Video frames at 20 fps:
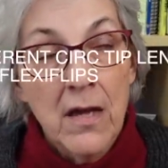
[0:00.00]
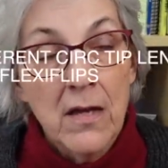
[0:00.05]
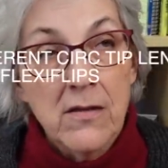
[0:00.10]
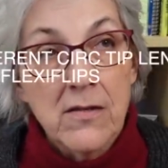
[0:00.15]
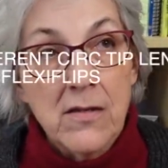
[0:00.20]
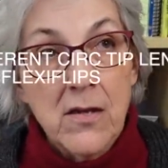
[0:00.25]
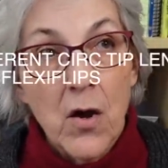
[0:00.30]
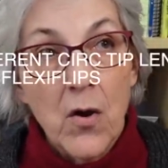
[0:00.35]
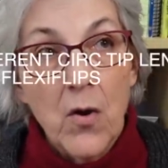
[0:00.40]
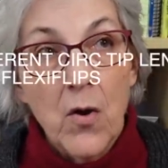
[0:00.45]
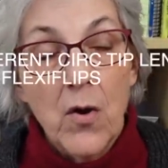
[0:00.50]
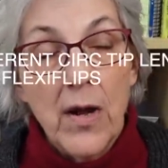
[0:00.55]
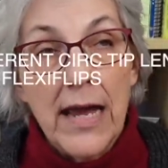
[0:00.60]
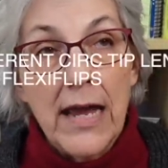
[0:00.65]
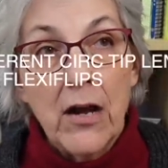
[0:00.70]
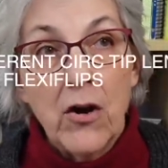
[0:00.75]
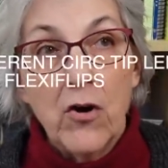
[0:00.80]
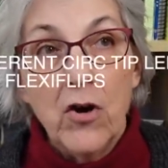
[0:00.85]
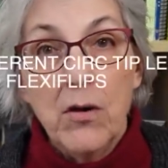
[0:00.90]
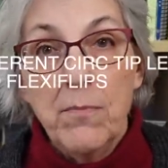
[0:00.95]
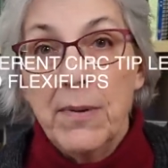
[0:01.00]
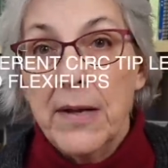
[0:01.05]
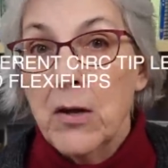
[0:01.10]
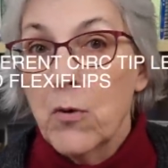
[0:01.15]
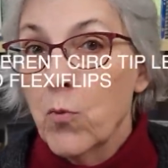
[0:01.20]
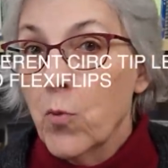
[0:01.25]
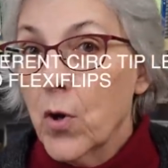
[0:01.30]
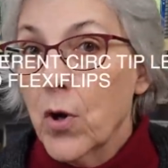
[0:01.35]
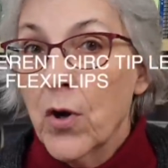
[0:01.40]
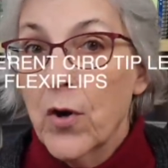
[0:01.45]
So it could be
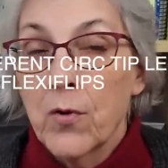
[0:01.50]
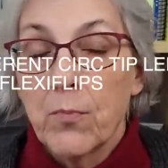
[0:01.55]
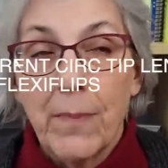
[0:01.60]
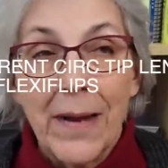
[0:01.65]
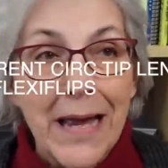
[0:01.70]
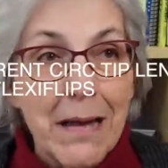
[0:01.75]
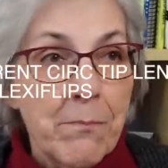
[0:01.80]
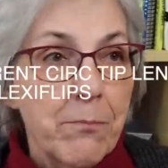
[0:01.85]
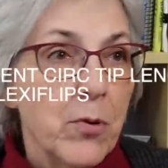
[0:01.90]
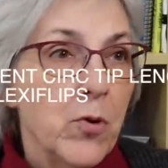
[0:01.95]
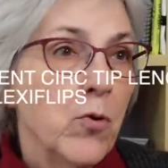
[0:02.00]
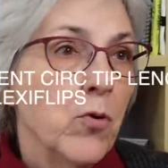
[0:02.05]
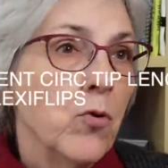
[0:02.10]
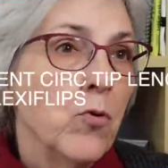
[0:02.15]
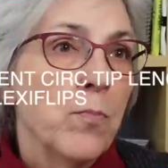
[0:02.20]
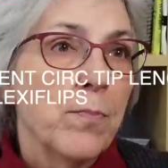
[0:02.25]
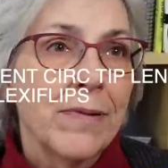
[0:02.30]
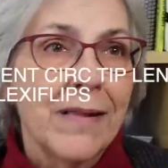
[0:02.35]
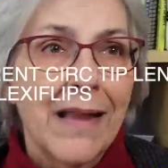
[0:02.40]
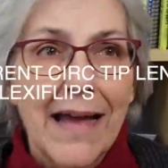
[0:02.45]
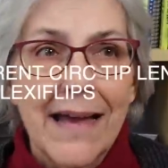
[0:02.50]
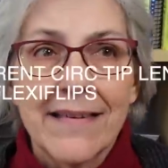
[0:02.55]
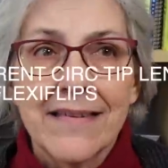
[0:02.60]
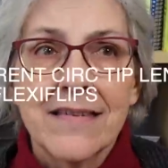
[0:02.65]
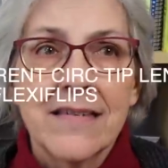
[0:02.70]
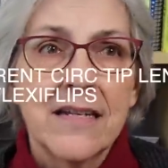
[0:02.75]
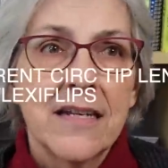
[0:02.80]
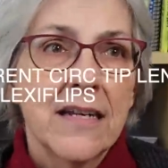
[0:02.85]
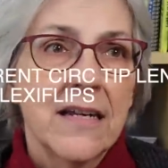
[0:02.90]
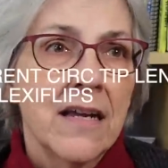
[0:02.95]
wood, bamboo,
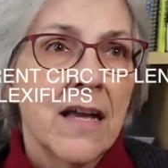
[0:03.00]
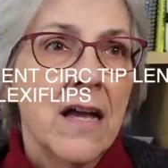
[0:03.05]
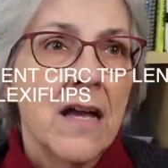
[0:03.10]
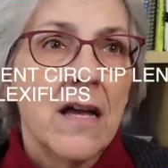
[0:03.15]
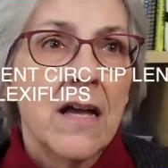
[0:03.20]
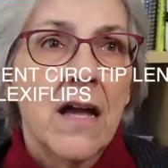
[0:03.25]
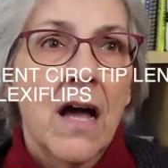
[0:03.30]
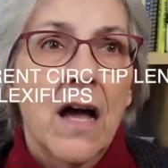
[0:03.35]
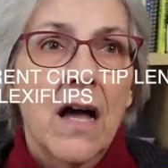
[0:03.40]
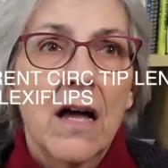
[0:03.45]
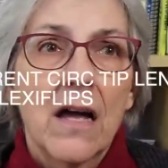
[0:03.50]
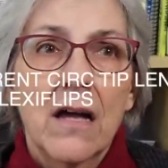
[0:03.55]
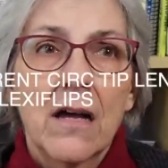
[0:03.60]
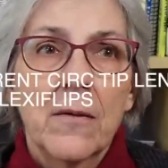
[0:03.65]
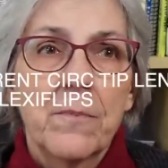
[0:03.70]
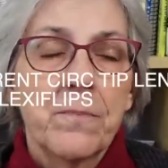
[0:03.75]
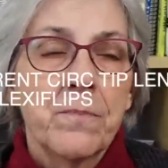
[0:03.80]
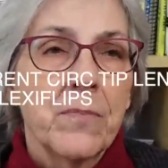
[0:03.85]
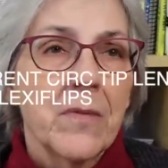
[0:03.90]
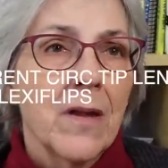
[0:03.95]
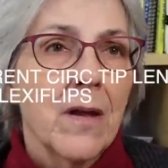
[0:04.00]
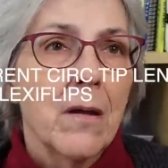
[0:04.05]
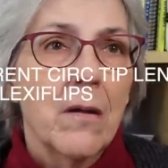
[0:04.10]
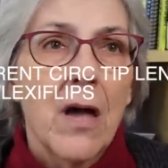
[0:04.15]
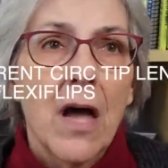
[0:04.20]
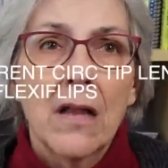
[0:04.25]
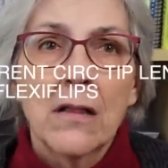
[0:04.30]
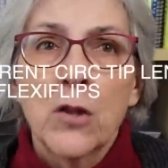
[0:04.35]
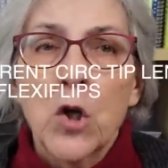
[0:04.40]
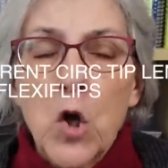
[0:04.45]
plastic,
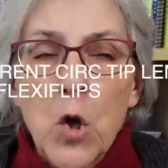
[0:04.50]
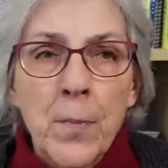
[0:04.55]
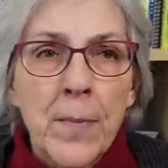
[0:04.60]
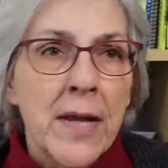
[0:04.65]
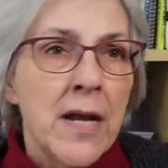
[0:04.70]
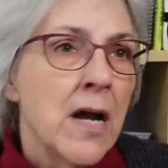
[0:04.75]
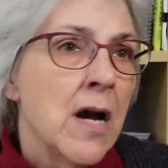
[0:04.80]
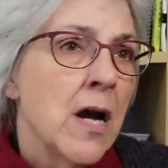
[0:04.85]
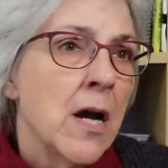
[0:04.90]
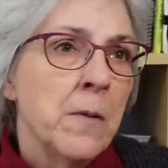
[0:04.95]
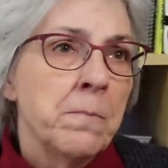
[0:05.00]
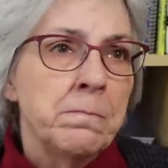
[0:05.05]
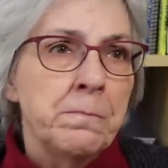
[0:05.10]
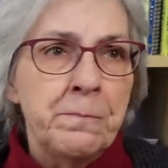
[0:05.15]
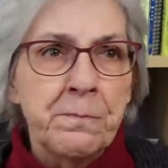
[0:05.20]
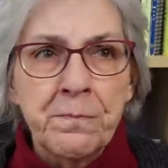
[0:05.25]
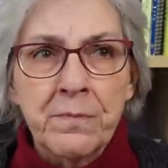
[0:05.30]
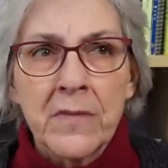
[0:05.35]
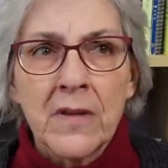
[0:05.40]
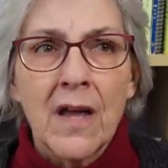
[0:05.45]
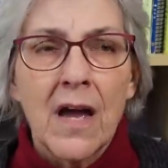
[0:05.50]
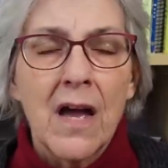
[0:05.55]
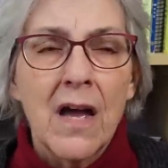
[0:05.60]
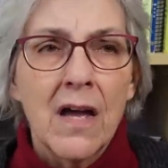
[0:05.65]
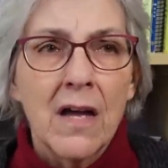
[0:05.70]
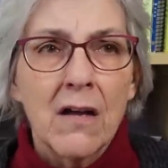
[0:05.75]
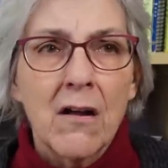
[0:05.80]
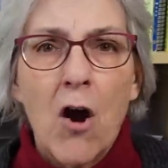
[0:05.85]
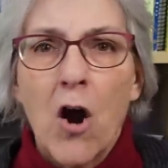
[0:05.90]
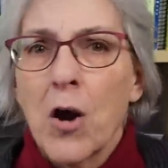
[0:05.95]
aluminum,
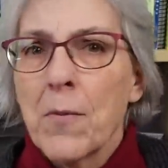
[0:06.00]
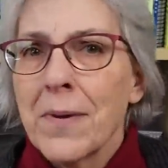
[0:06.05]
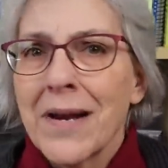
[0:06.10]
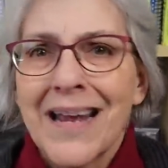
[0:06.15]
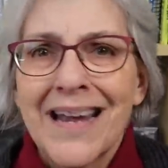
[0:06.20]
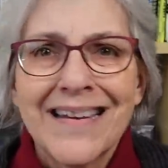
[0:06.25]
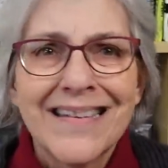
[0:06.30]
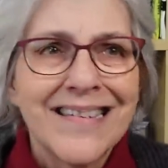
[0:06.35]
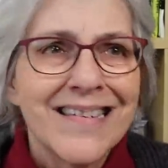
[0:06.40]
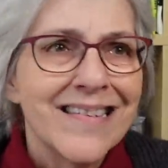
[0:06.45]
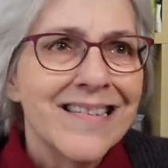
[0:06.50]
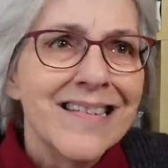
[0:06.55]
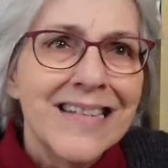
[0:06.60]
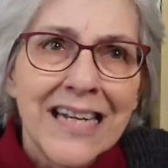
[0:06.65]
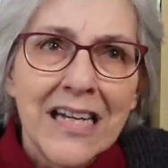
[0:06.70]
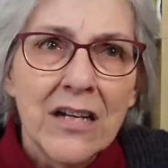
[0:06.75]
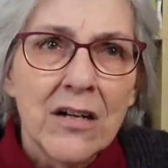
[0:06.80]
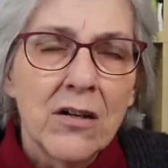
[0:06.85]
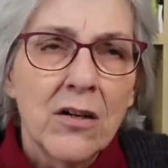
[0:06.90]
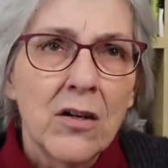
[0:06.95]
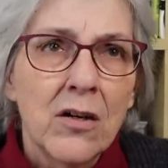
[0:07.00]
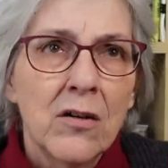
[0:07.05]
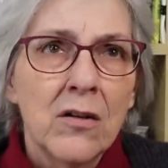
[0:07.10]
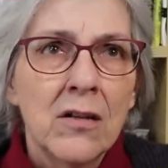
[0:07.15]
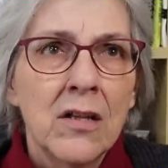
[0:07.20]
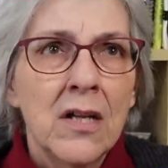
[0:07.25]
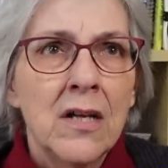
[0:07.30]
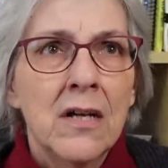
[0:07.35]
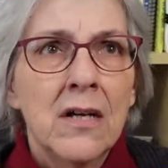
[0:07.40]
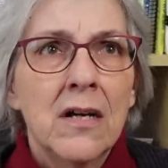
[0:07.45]
carbonized
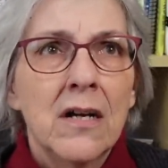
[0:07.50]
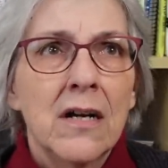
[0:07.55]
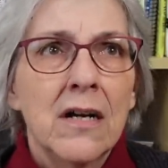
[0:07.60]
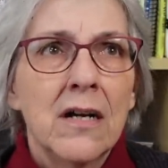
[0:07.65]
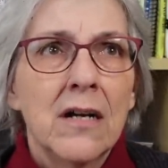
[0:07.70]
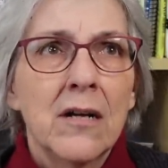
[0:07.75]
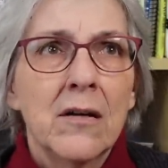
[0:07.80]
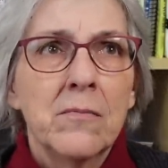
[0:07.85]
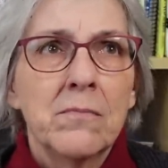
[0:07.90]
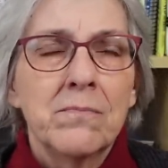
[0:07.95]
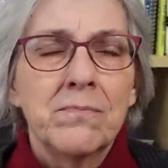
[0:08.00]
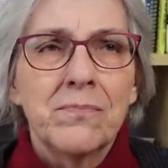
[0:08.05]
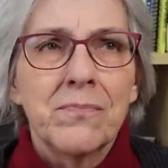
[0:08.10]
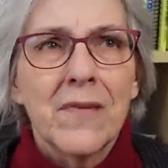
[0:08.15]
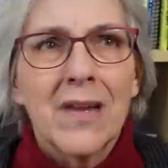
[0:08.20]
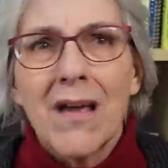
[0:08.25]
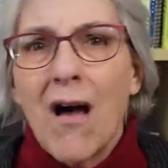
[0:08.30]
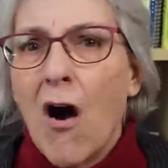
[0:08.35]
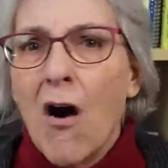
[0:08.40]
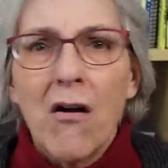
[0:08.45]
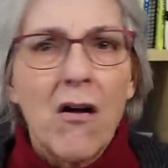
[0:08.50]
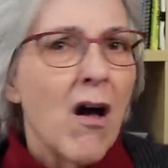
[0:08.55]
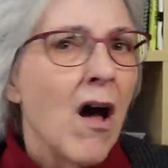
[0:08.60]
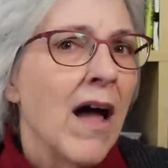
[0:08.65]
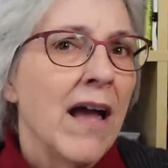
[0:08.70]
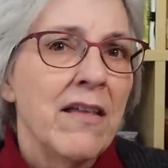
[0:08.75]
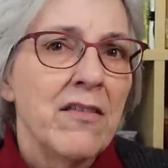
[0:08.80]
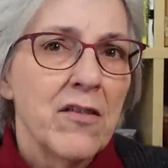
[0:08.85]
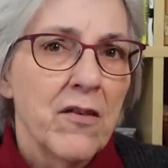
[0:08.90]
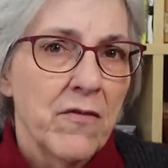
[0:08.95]
steel, all
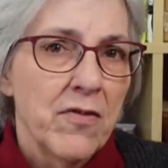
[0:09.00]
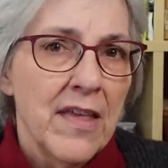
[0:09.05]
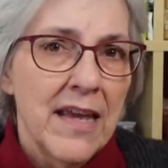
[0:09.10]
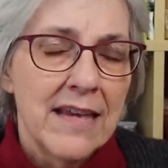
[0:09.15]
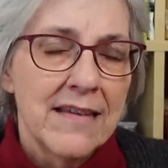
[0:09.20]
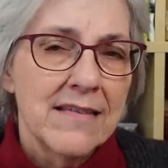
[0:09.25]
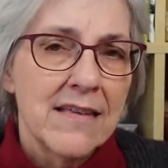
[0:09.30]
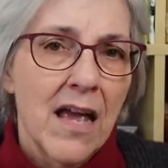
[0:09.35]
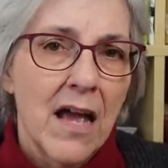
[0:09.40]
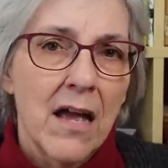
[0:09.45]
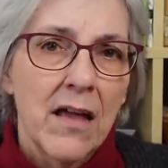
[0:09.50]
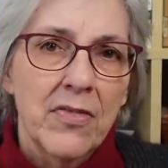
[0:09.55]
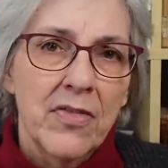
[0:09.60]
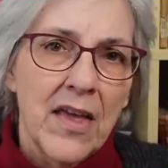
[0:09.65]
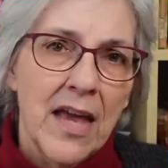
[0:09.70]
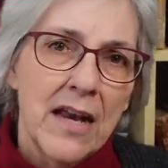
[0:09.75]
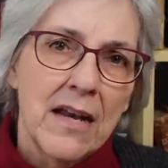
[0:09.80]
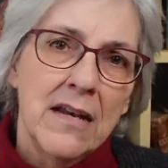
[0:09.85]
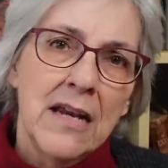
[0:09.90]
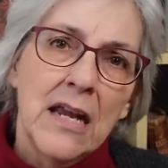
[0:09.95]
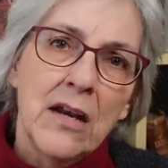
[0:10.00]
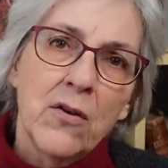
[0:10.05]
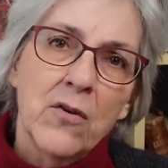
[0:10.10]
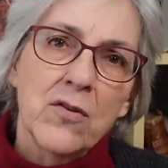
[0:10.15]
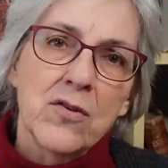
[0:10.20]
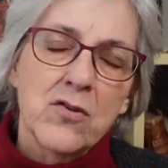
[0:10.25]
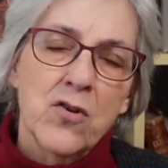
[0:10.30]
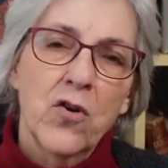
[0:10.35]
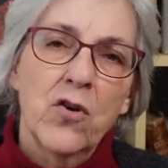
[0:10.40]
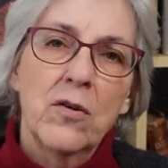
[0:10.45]
kinds of things that
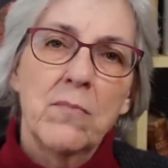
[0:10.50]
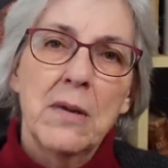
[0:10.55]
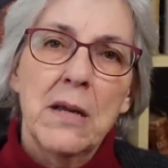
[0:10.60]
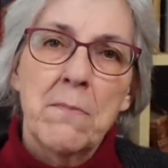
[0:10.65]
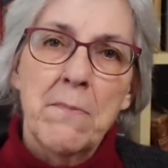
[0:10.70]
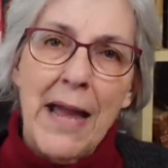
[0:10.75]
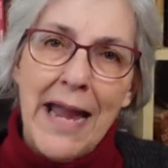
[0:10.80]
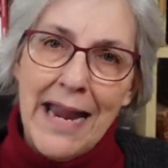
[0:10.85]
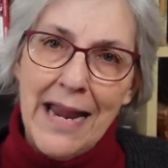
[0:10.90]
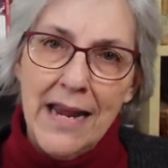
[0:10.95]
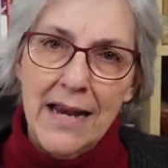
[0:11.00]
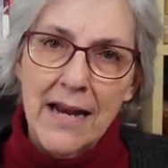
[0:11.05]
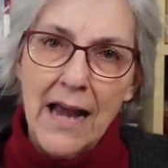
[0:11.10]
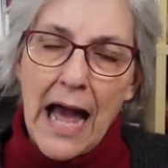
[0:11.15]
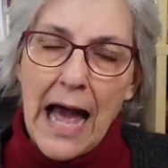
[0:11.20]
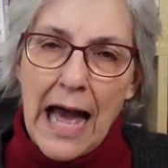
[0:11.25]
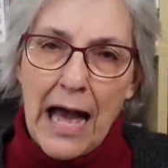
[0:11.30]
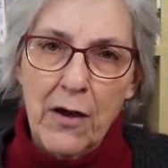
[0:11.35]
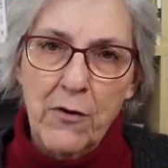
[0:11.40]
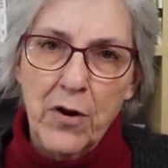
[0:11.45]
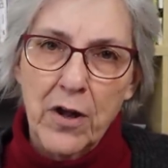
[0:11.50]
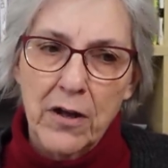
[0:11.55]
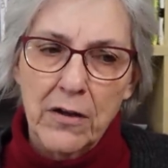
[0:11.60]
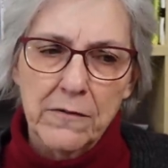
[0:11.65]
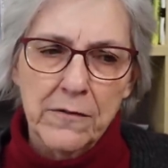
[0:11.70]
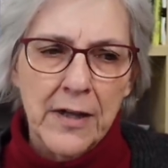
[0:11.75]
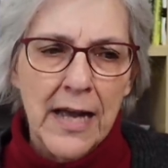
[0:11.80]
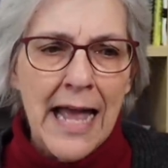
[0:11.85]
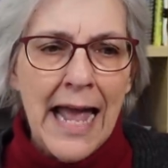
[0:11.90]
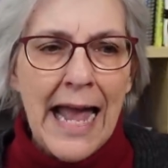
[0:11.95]
needles could be made out of.